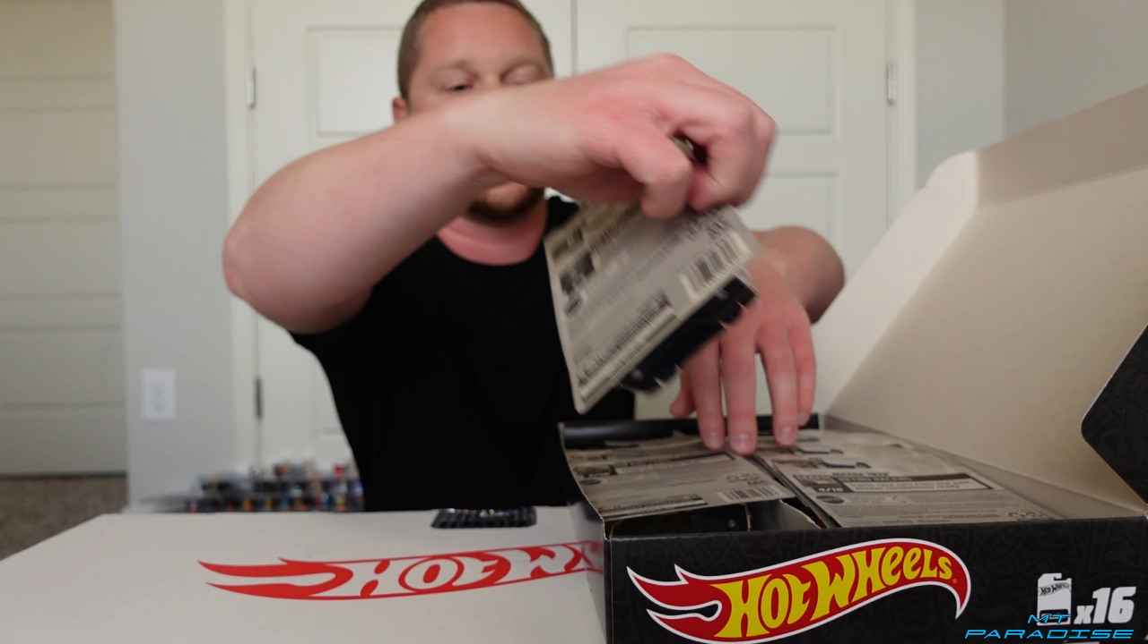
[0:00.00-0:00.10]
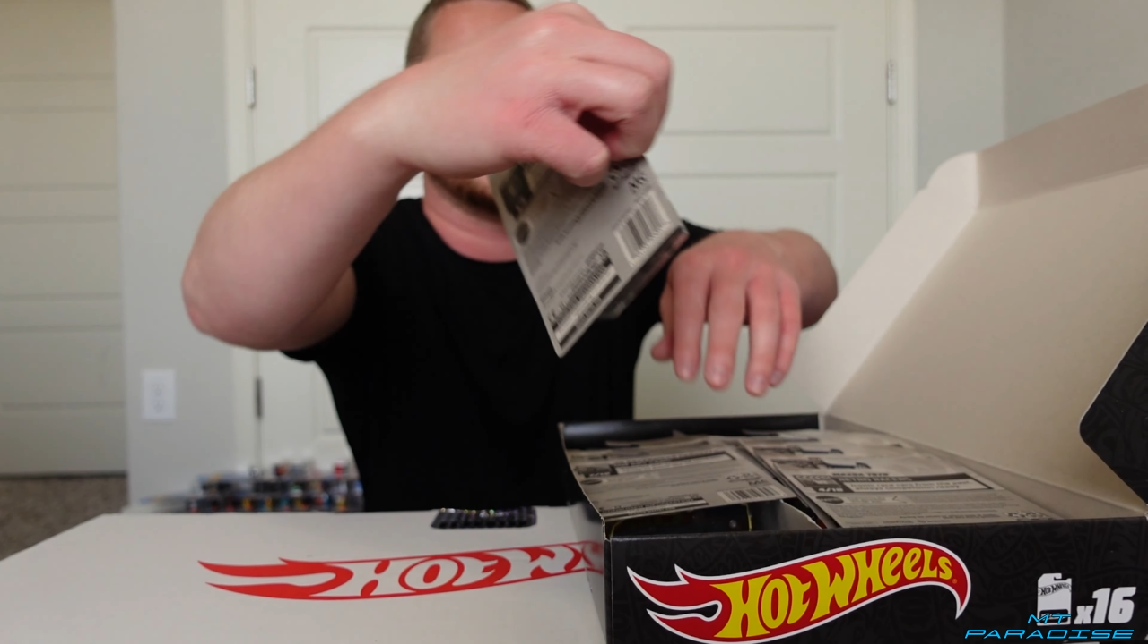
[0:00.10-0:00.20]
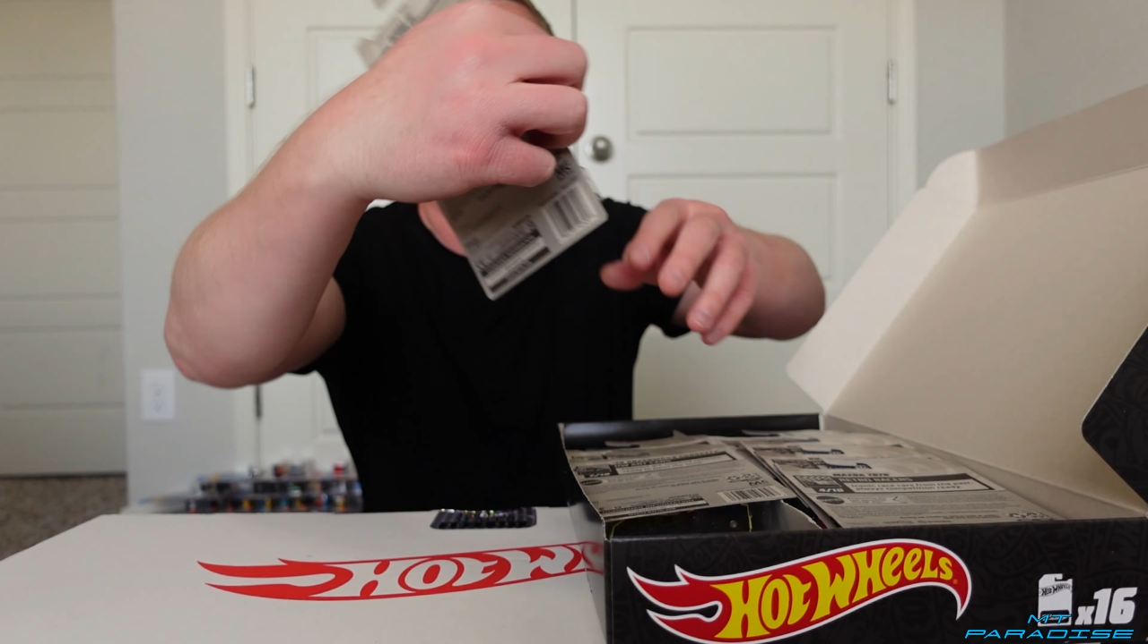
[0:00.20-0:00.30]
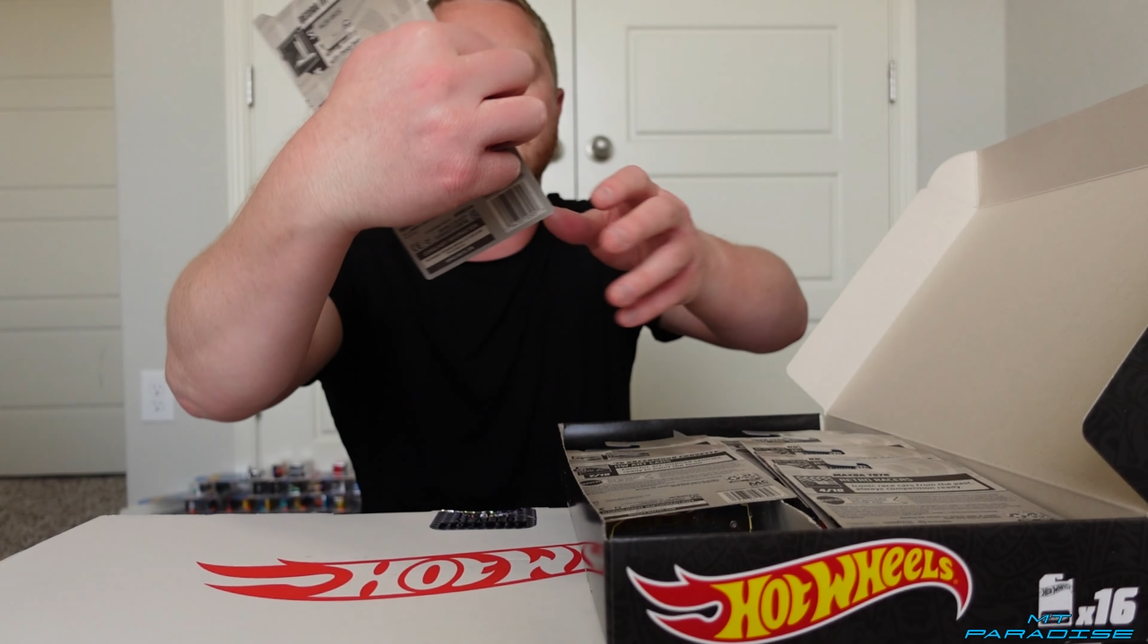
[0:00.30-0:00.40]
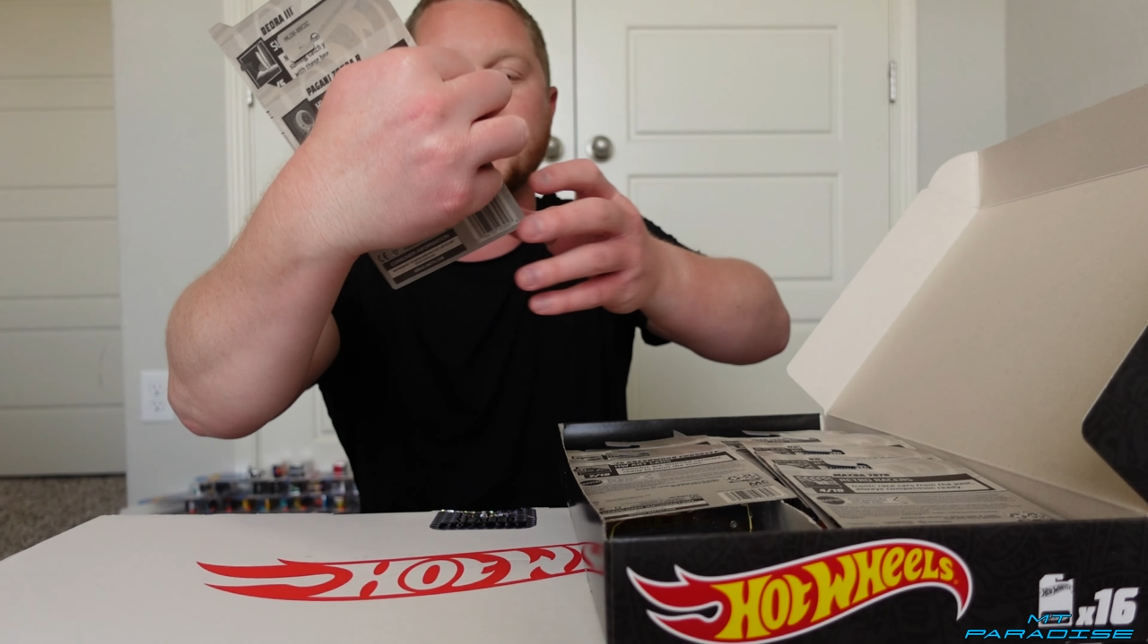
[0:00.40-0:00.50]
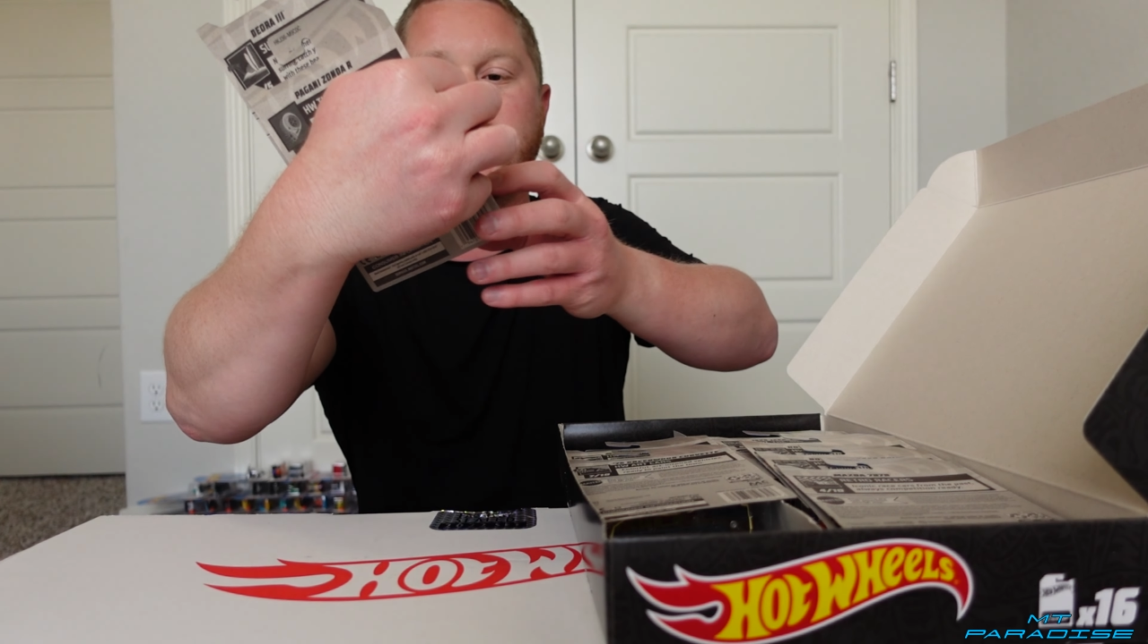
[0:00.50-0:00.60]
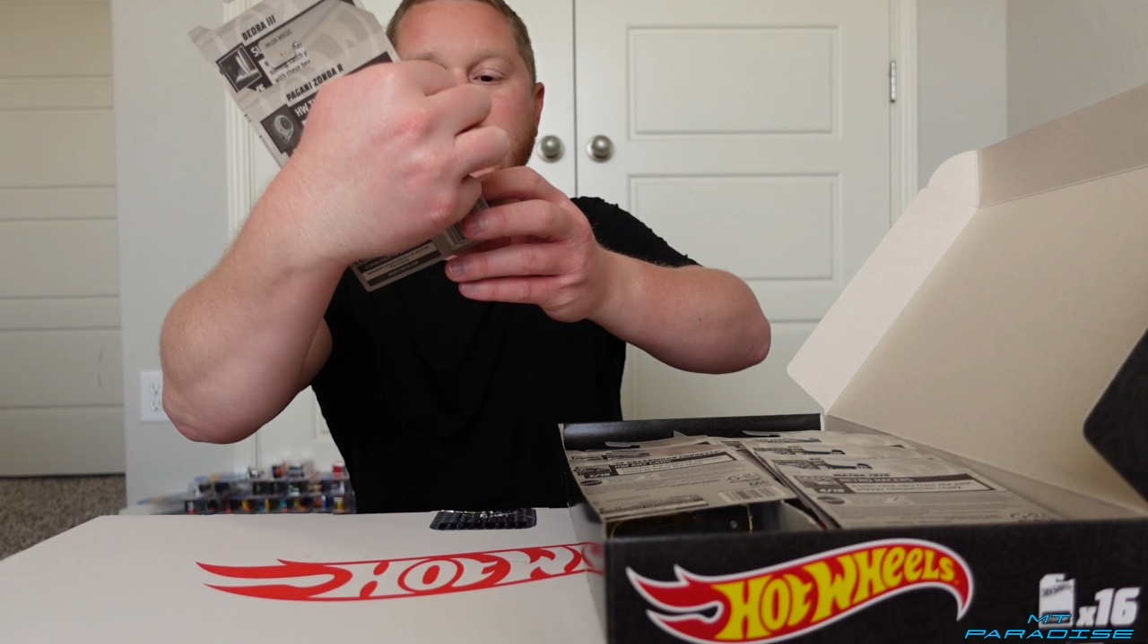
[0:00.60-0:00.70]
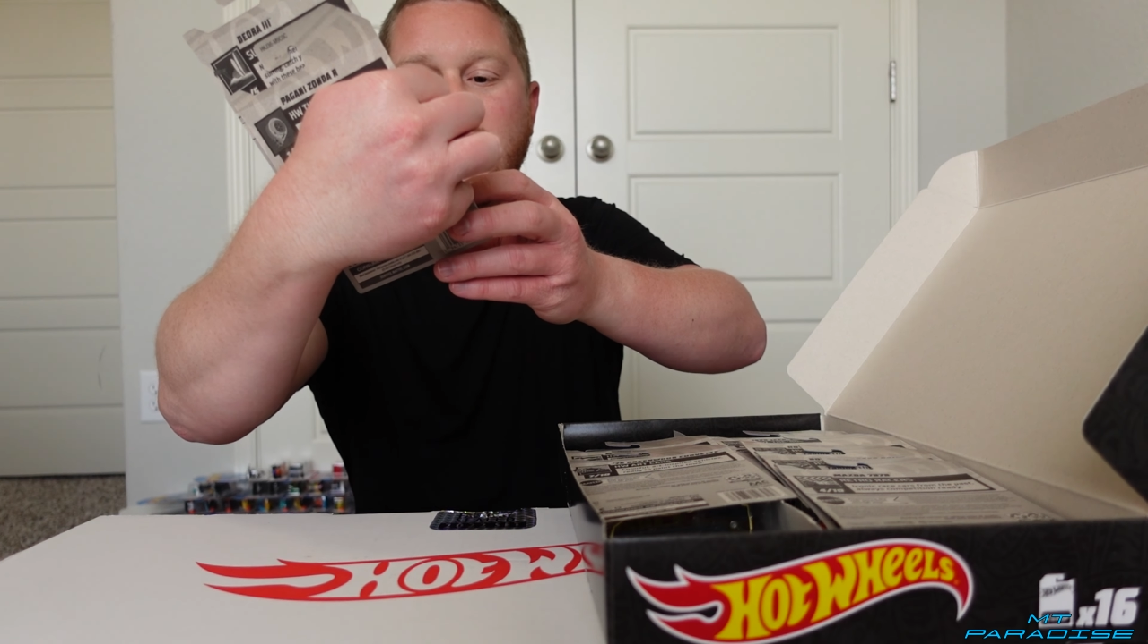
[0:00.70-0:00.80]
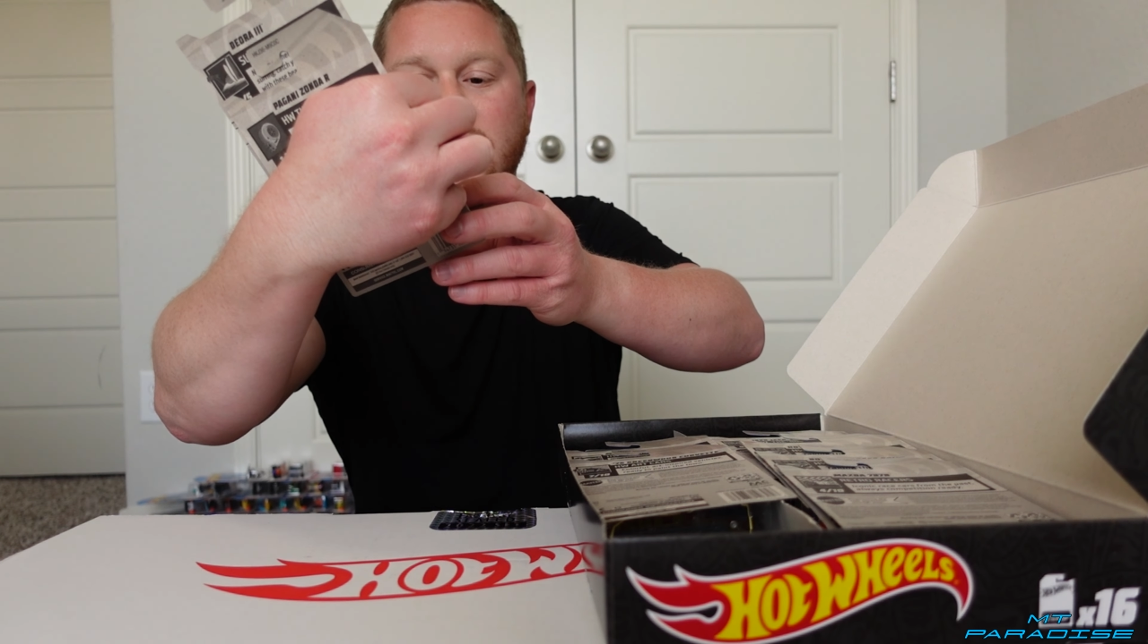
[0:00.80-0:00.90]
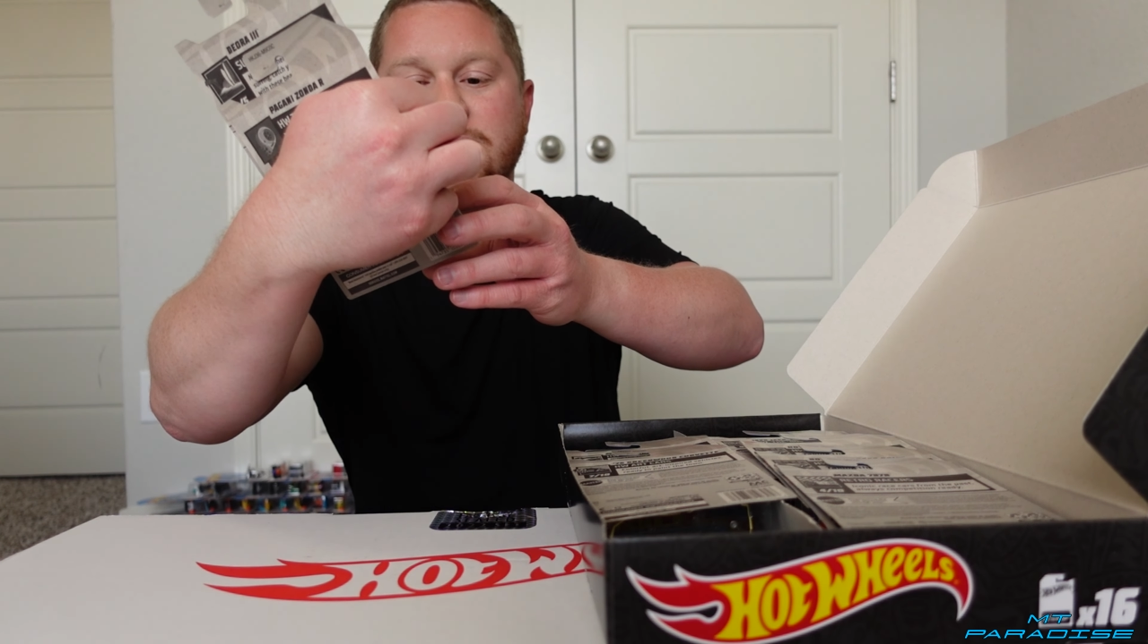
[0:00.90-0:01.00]
cards at a
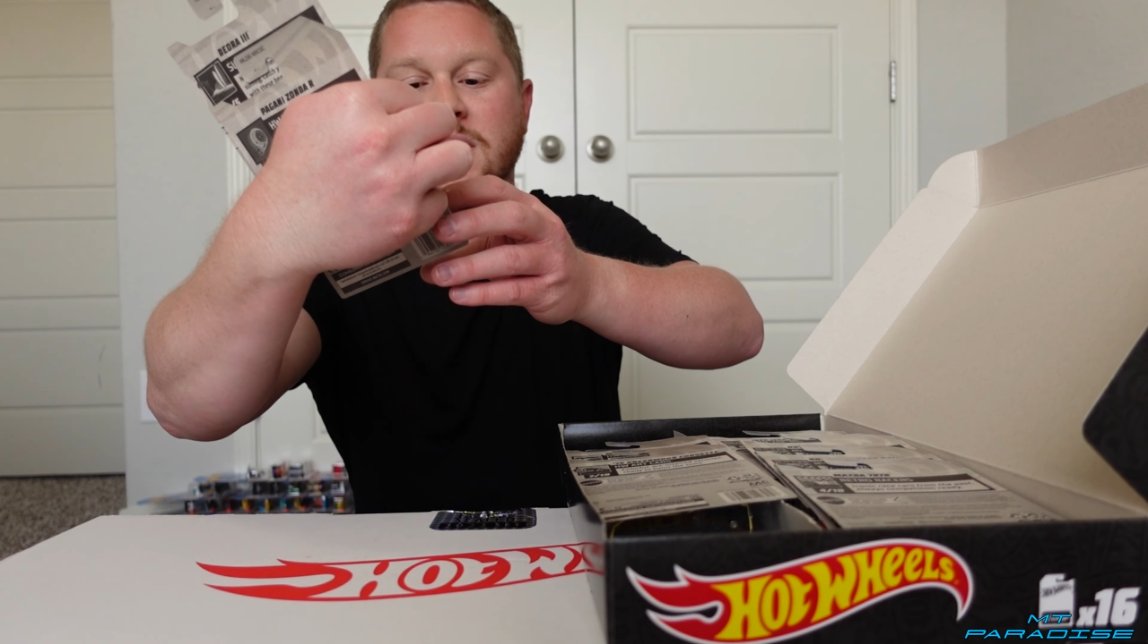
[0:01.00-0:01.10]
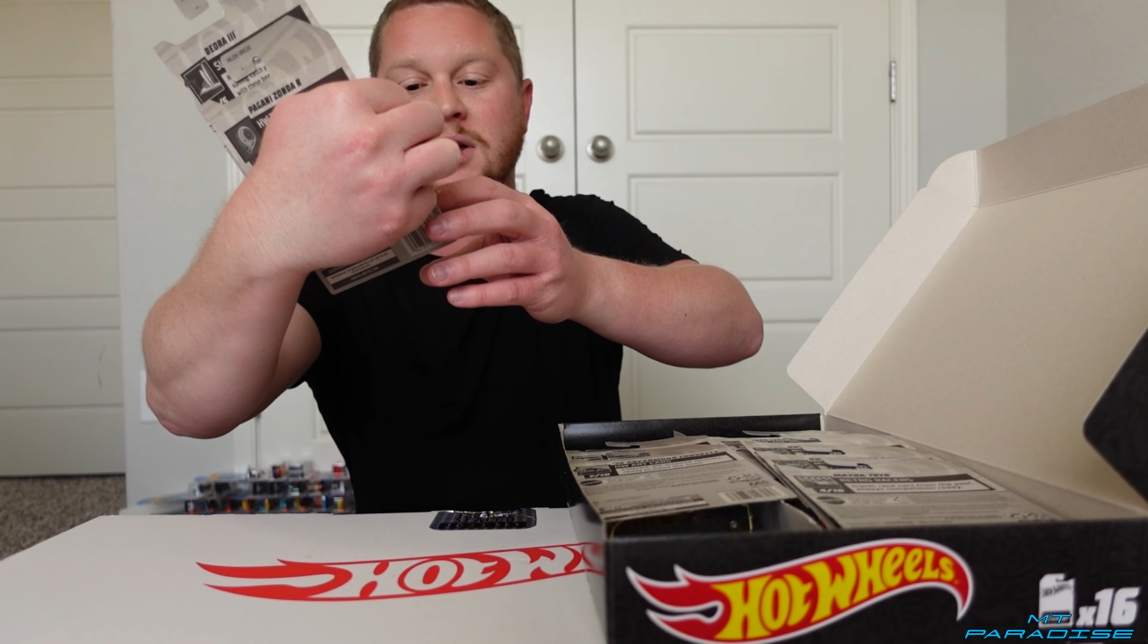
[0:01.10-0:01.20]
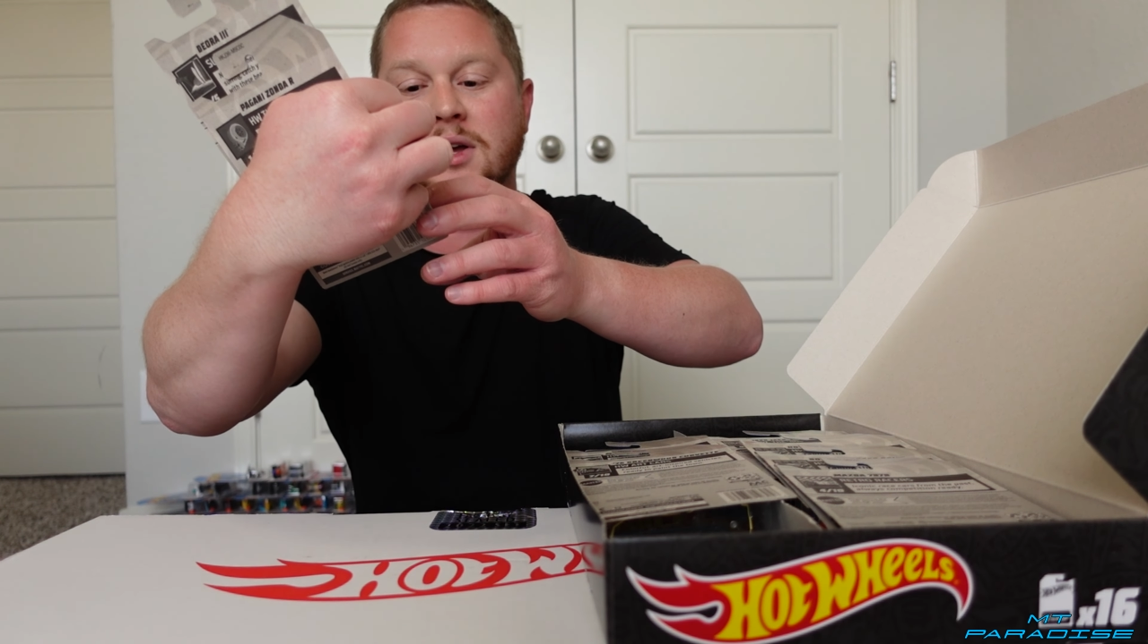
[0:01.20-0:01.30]
time.